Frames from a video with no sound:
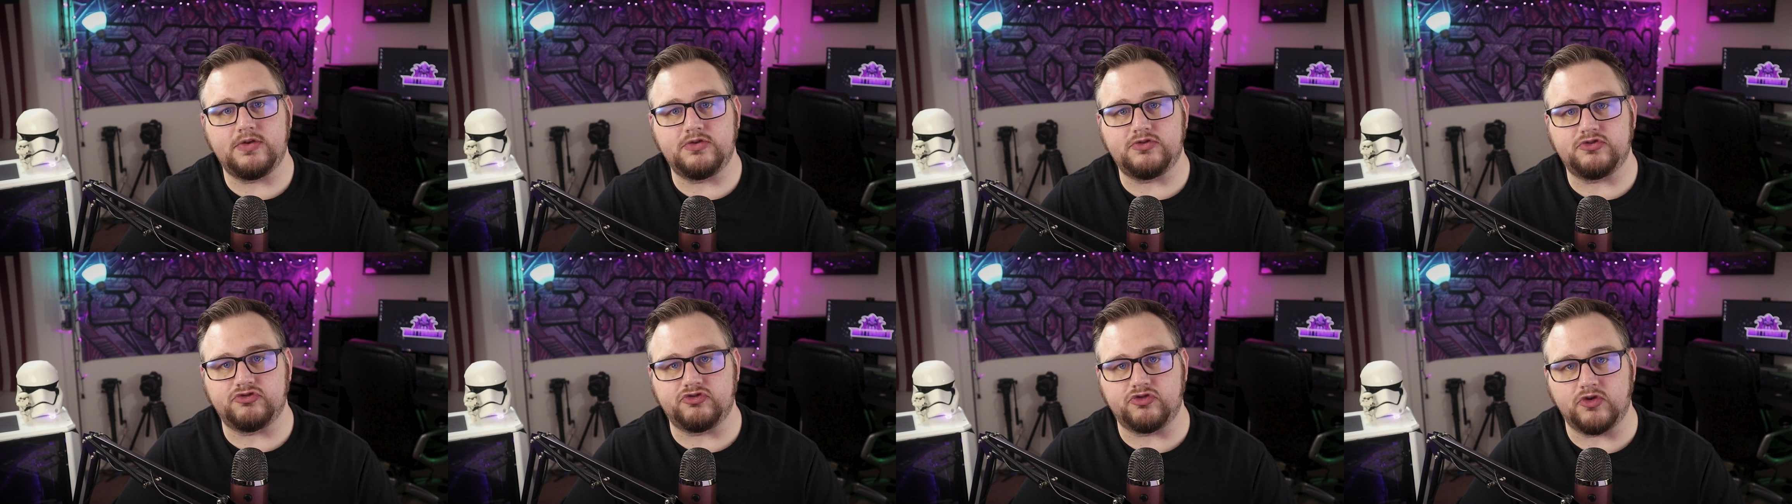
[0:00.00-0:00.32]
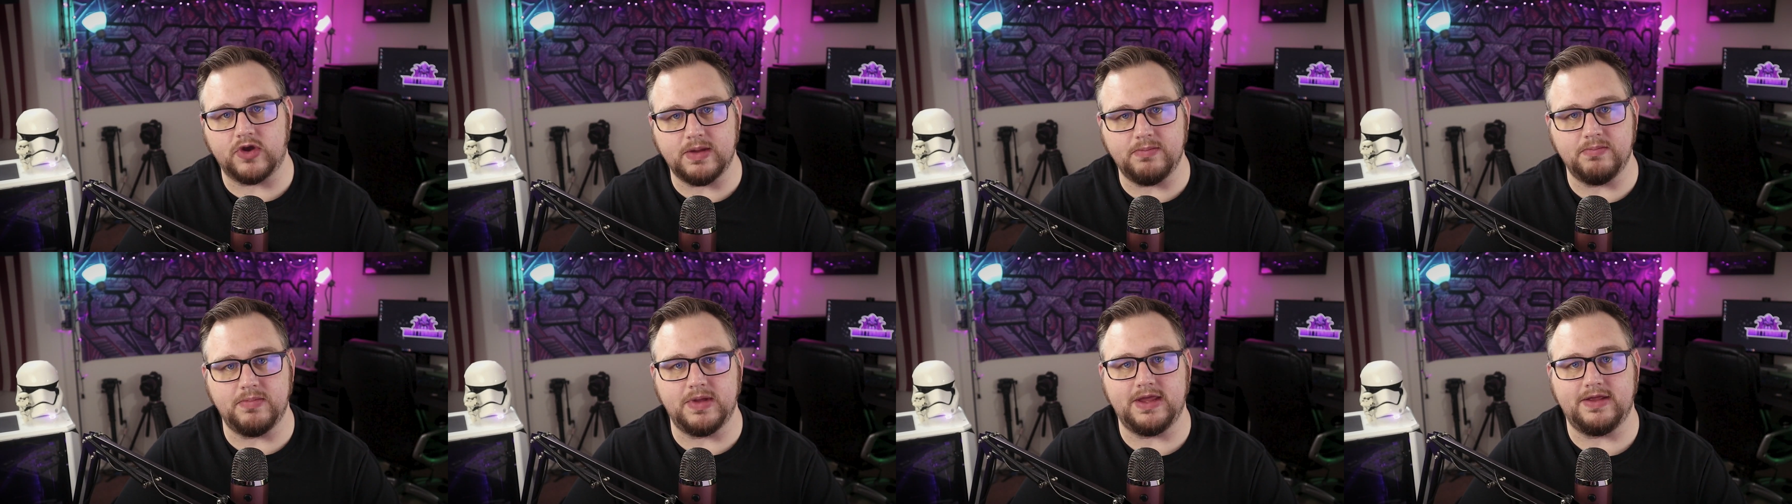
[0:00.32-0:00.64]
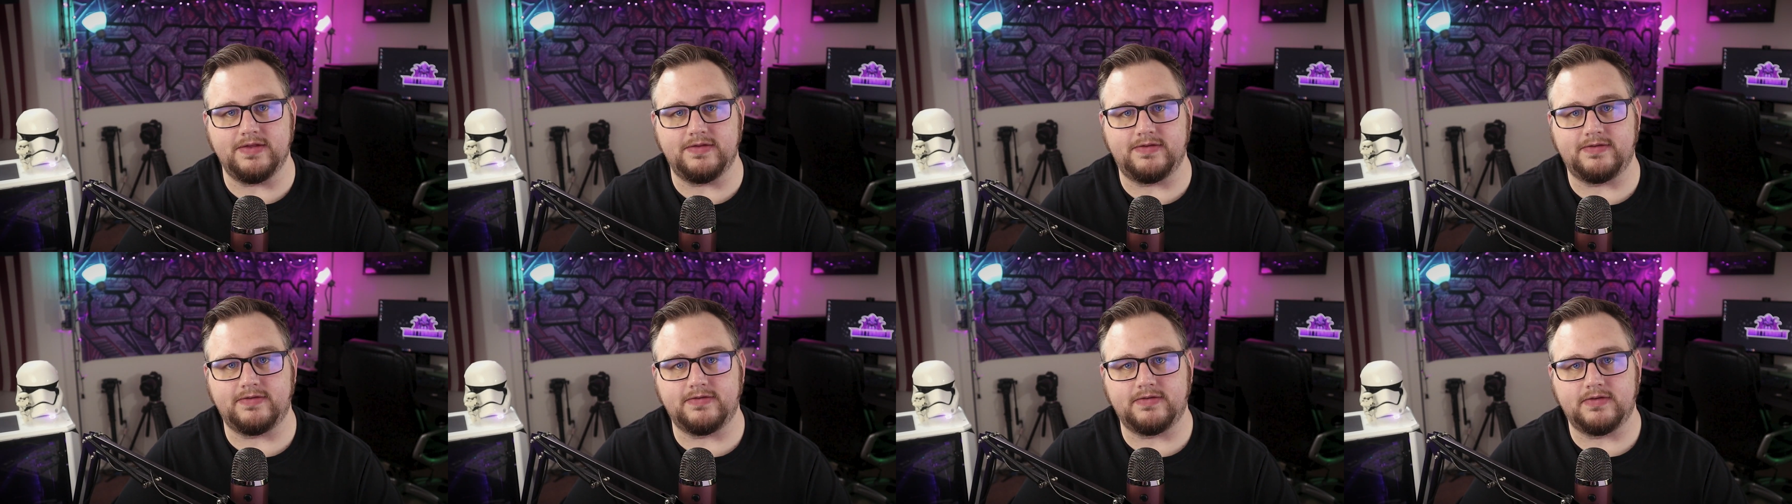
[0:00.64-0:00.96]

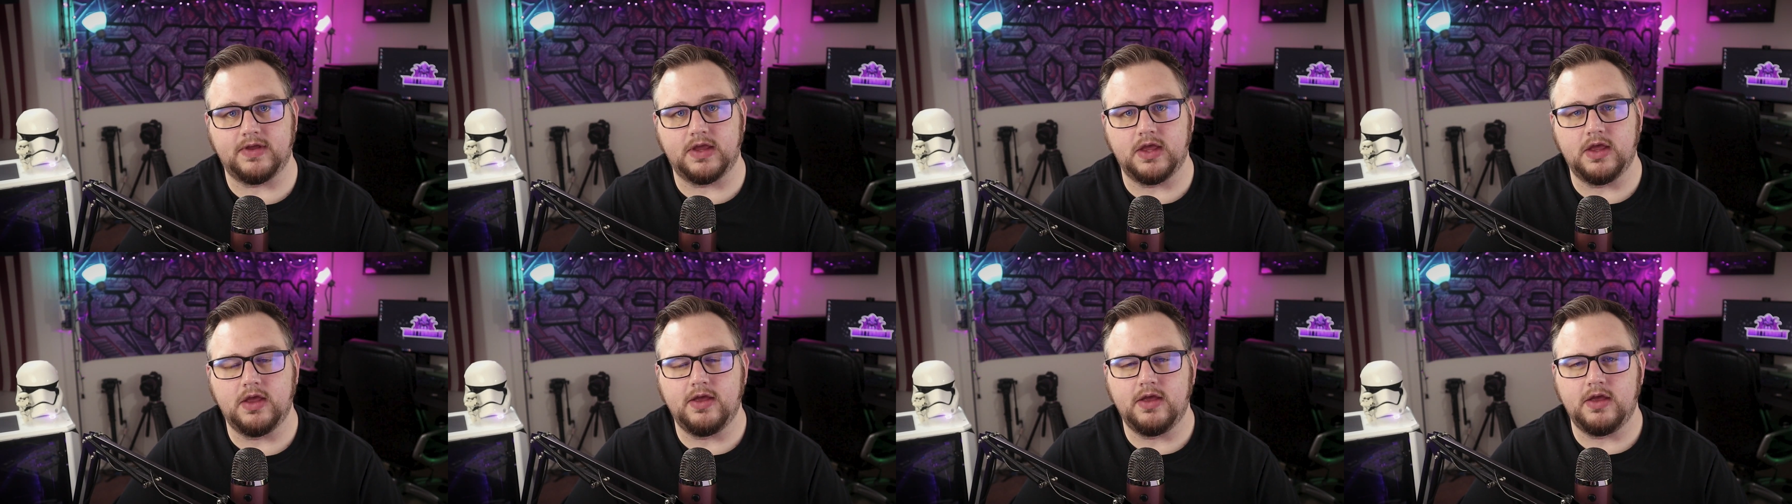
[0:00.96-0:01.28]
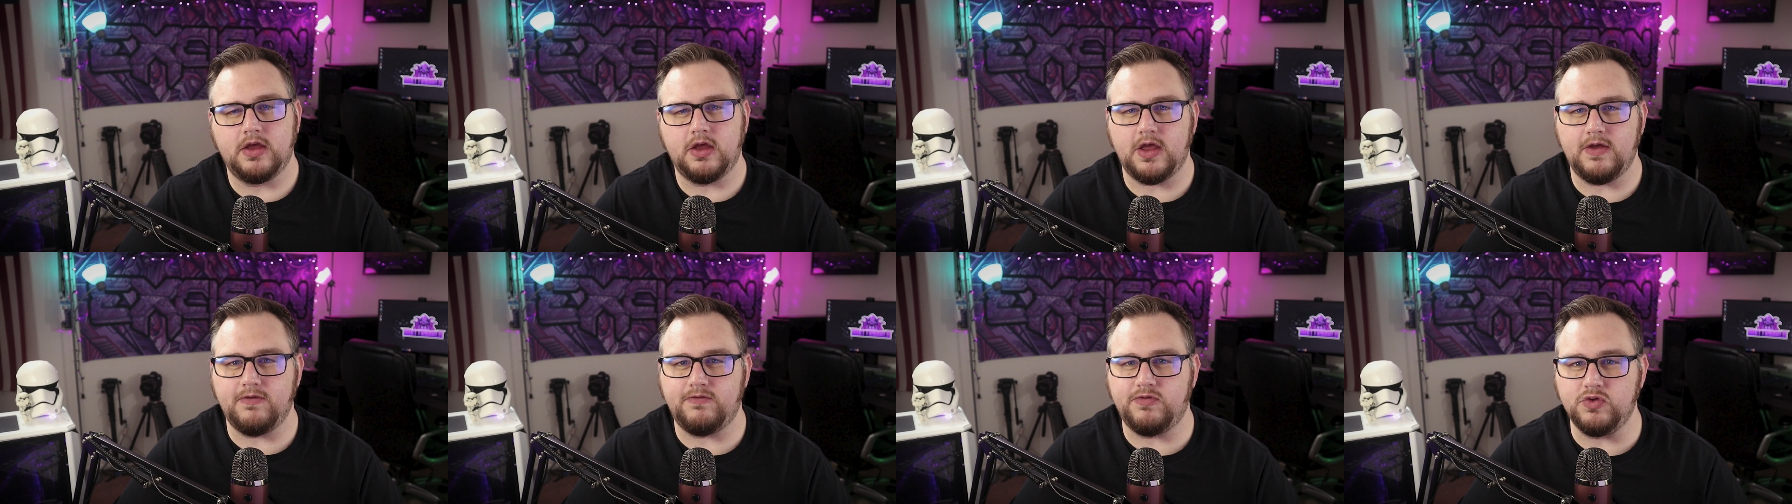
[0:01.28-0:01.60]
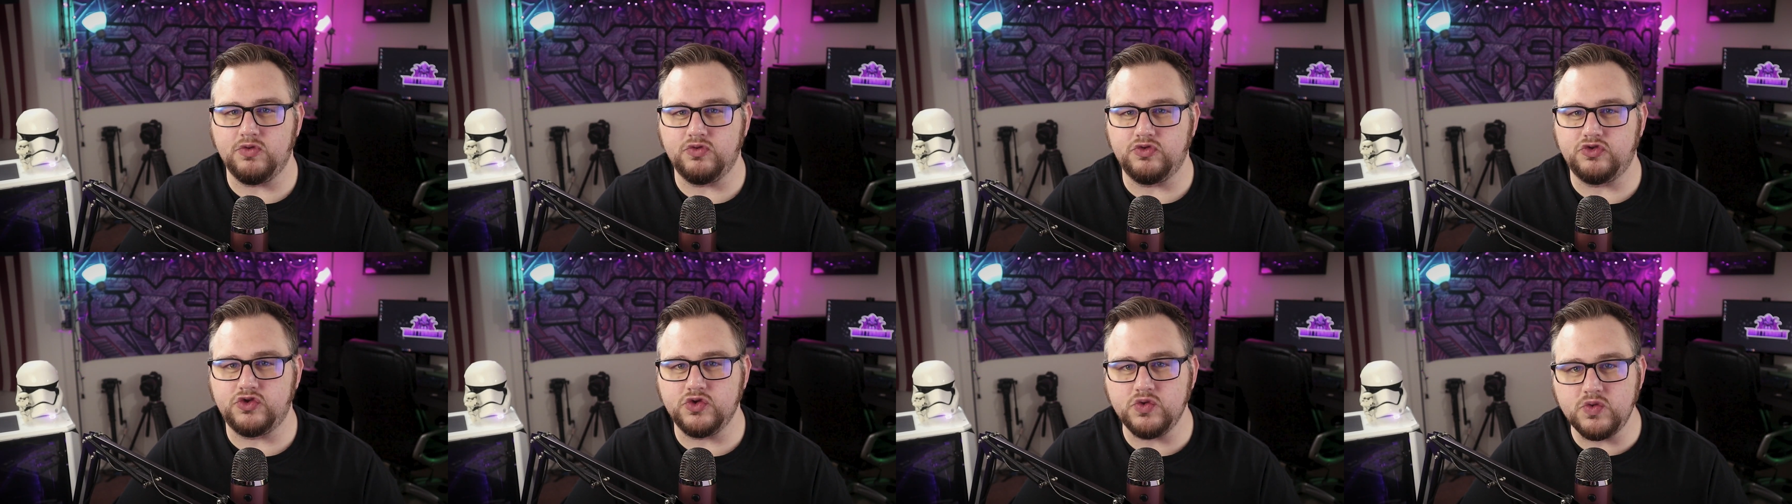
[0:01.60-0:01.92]
StreamBeats. If
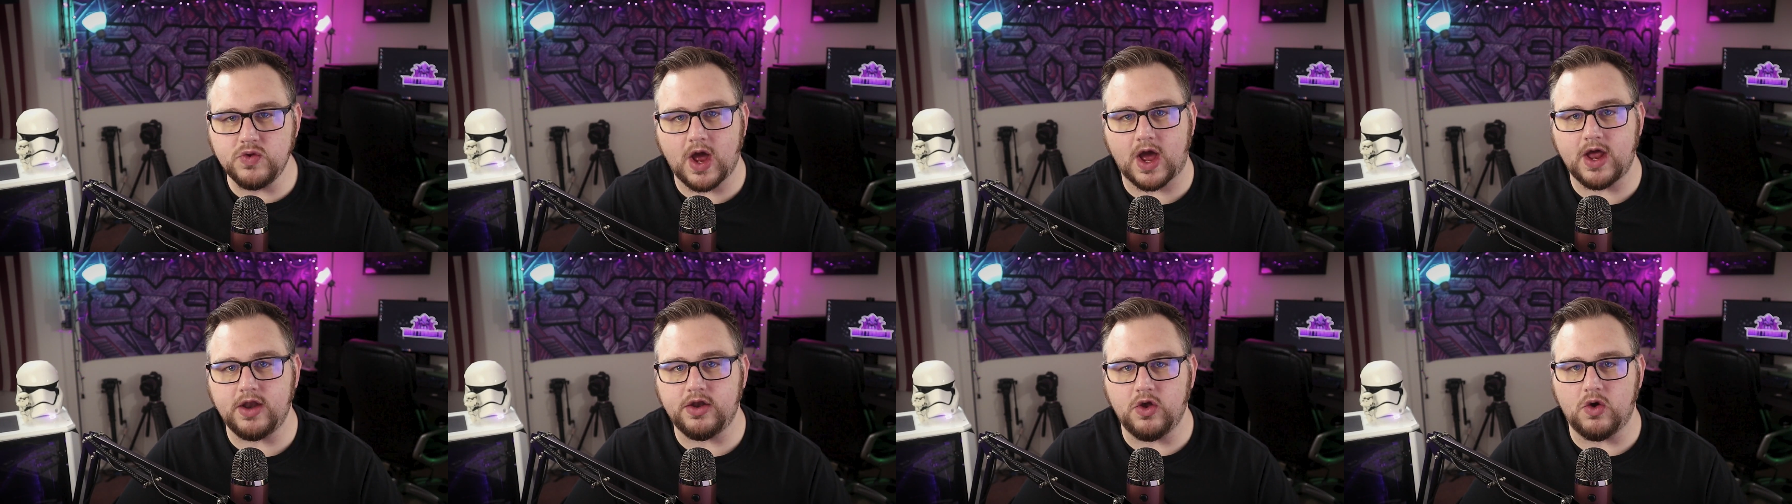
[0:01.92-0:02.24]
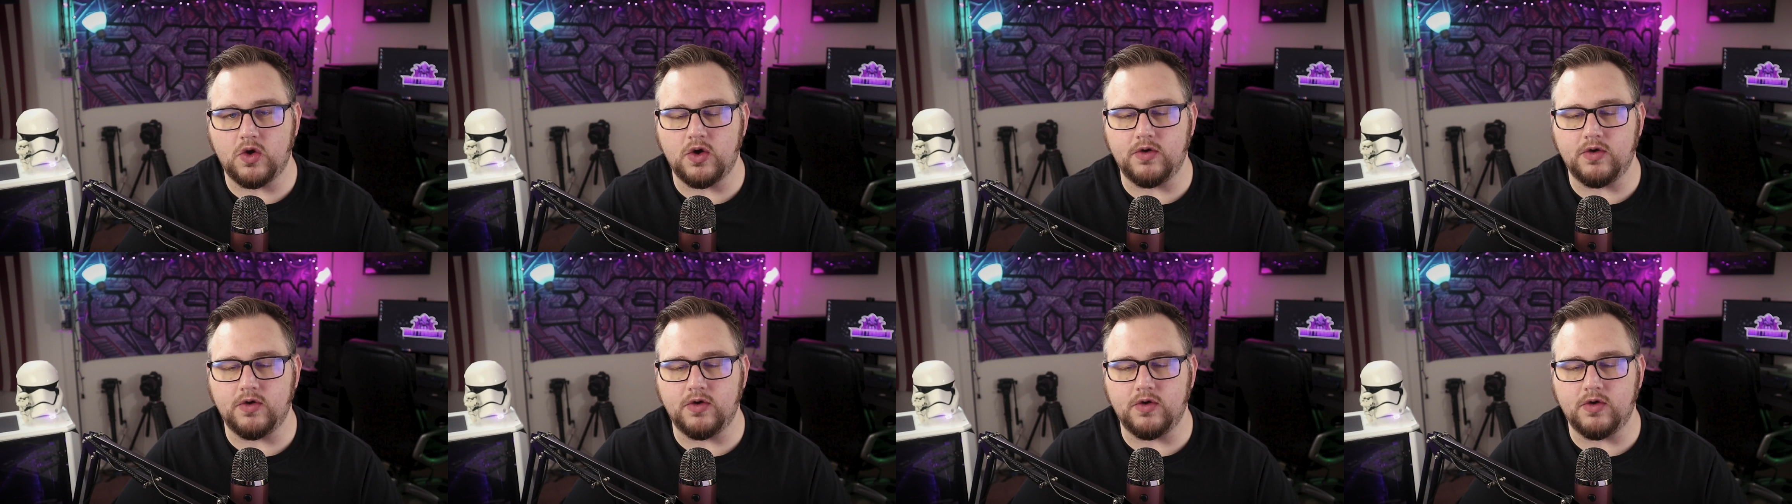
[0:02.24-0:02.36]
you do not know